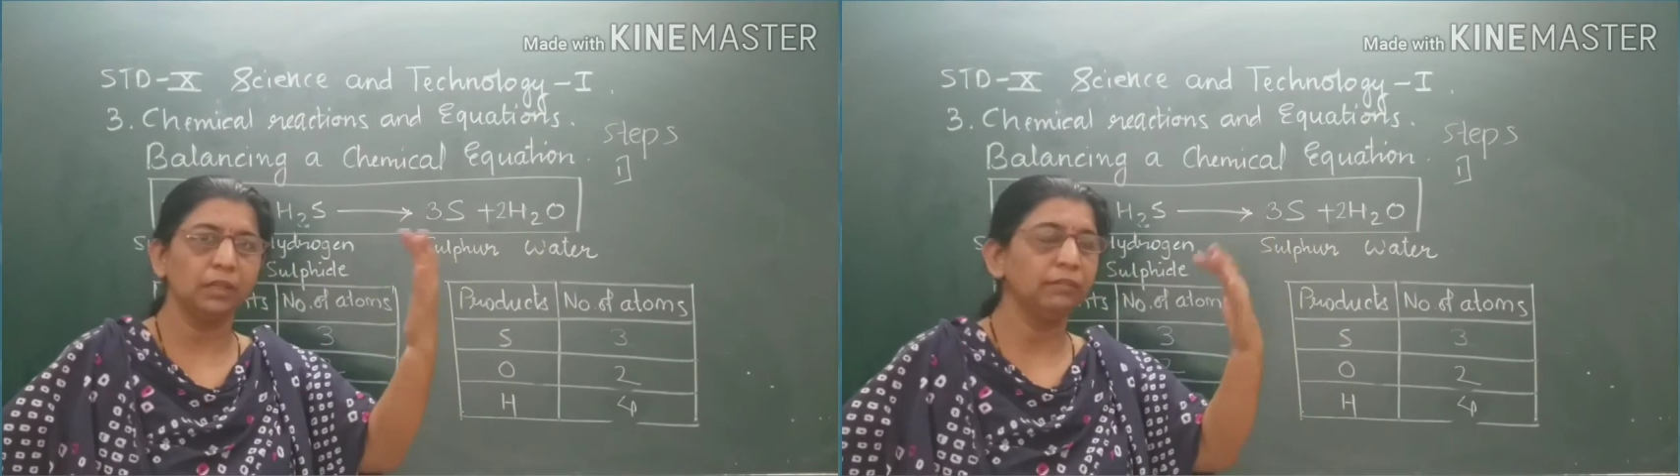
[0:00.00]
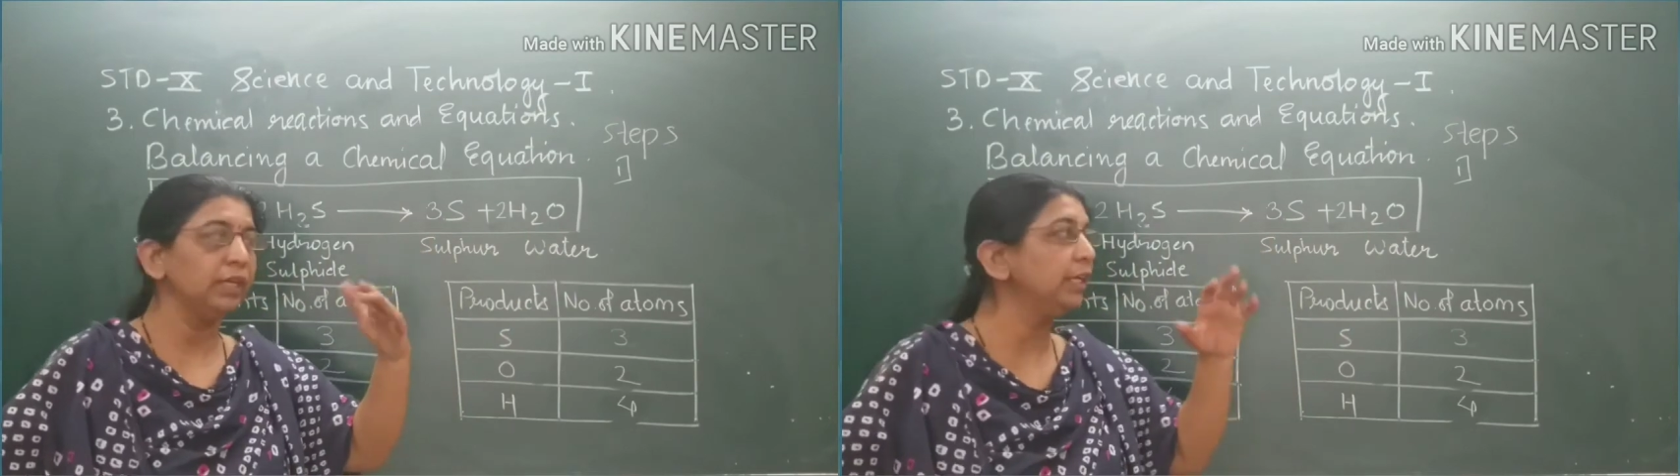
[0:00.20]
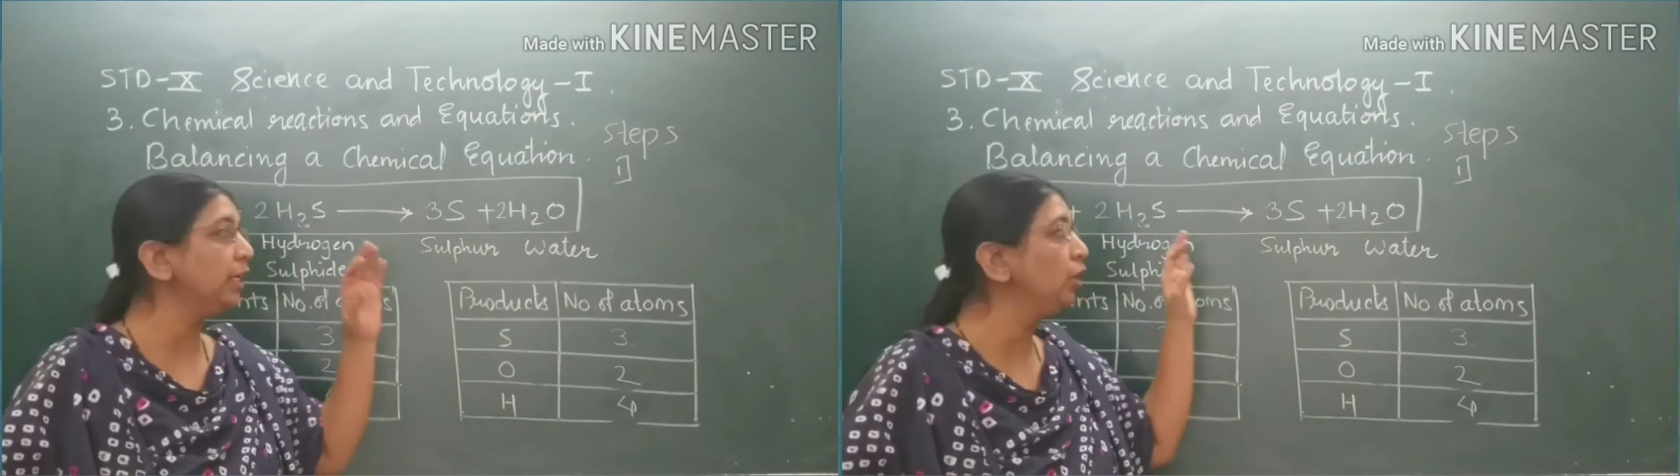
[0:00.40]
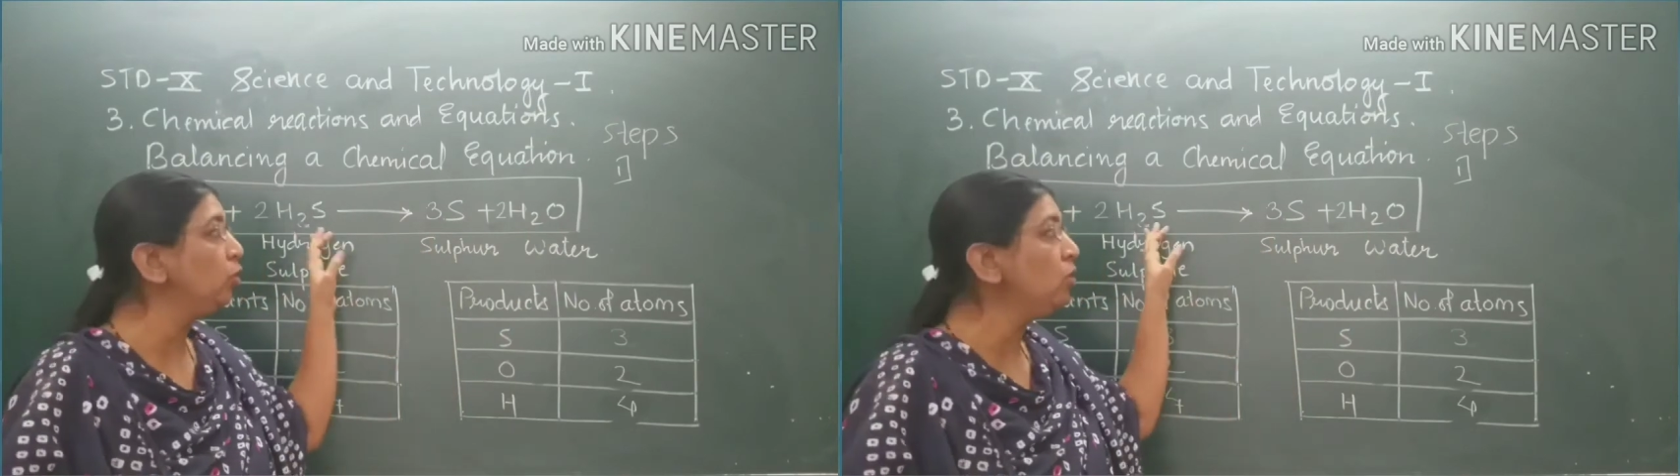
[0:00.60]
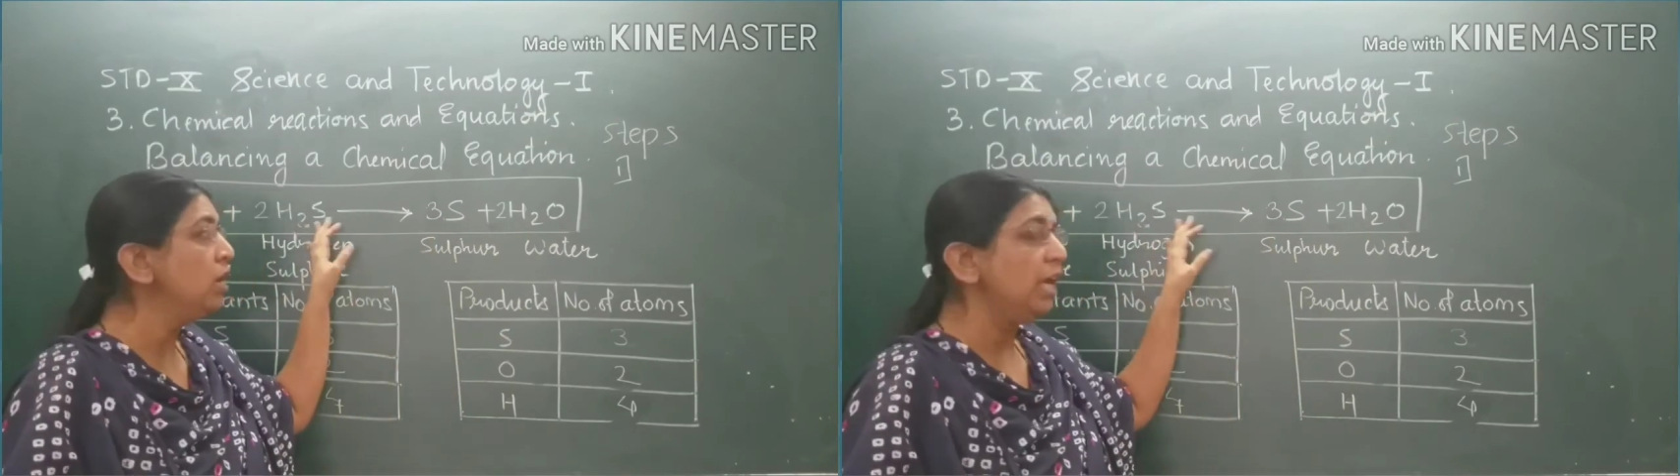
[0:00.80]
convert it
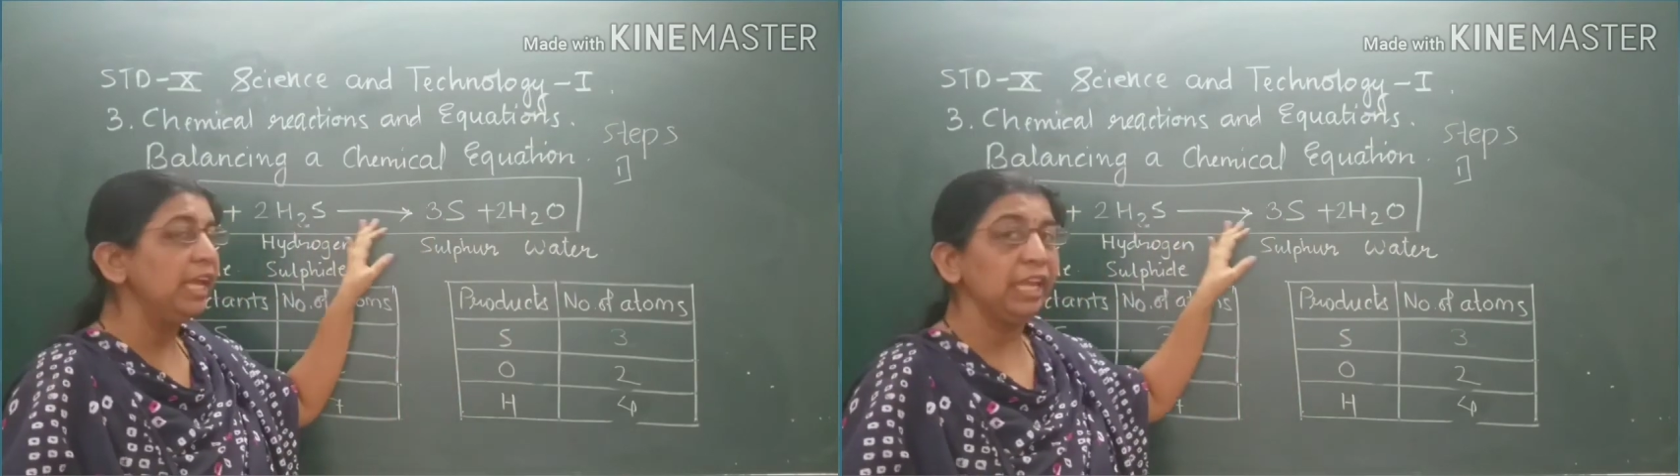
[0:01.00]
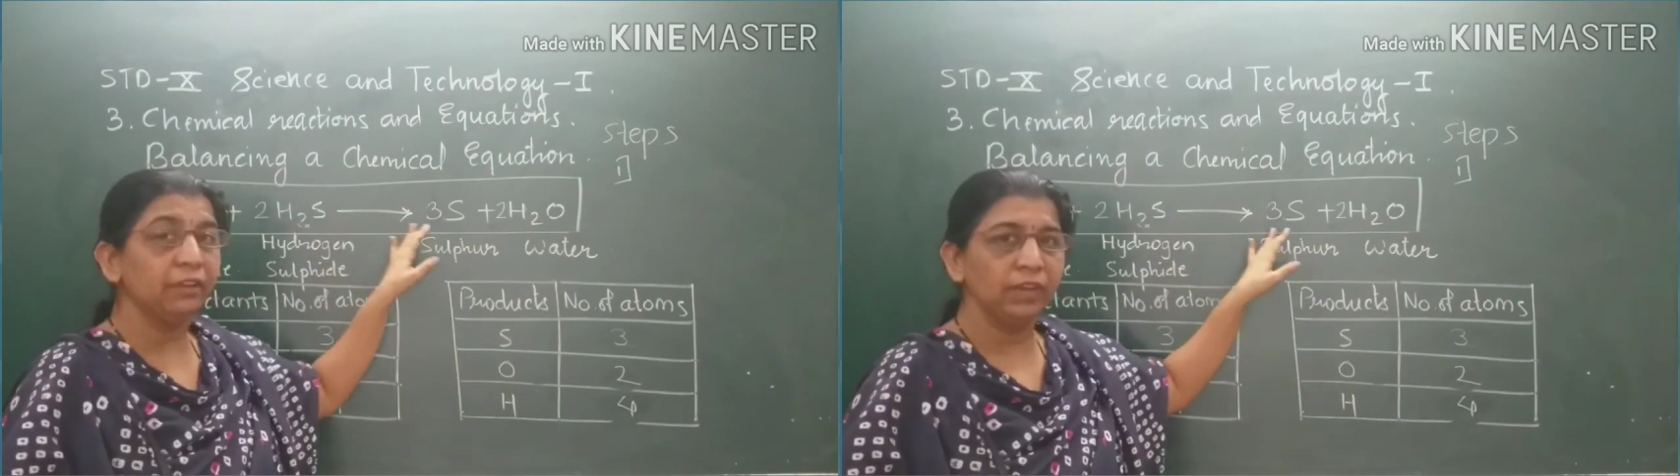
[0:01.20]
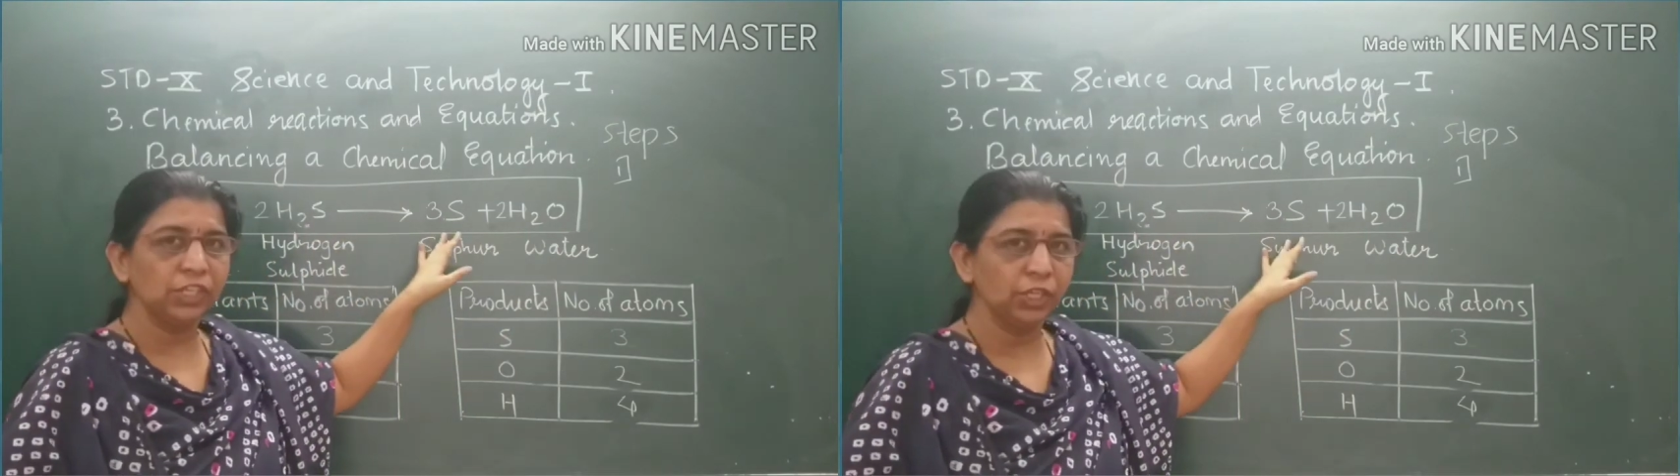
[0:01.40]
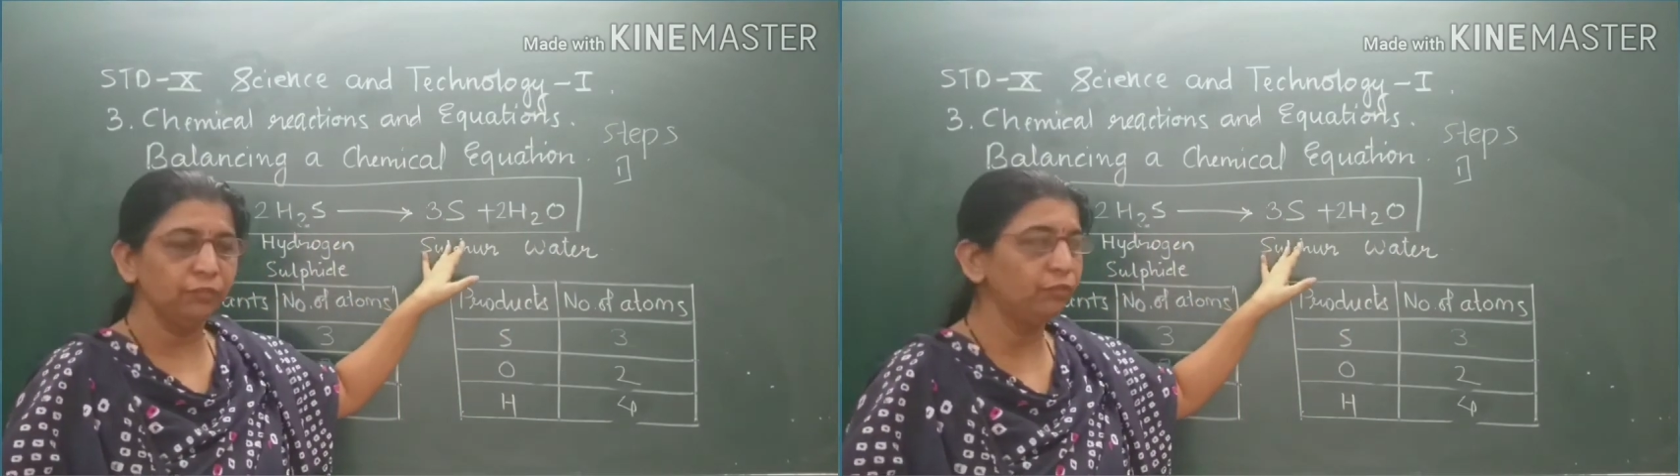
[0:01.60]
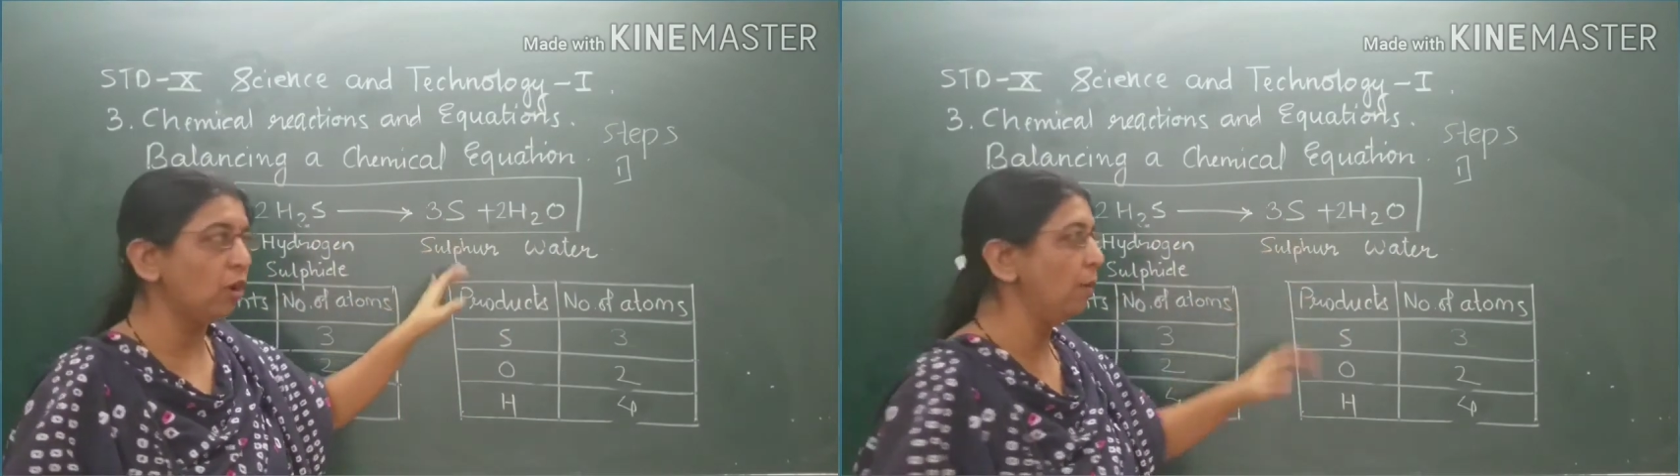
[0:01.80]
into
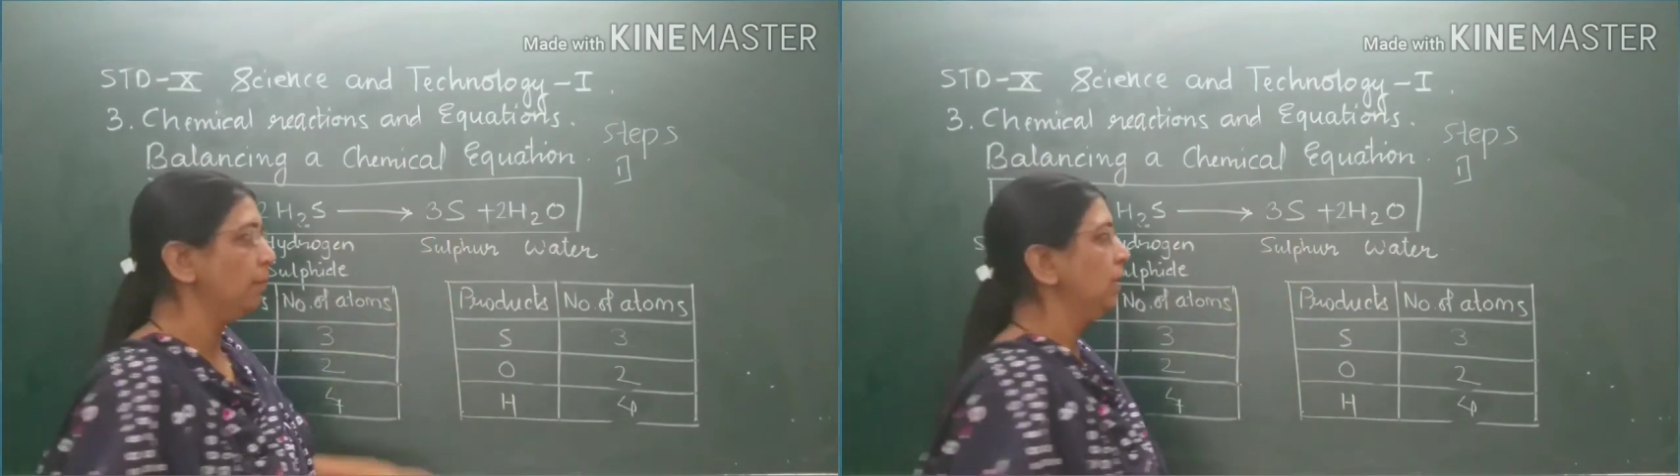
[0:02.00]
equation form.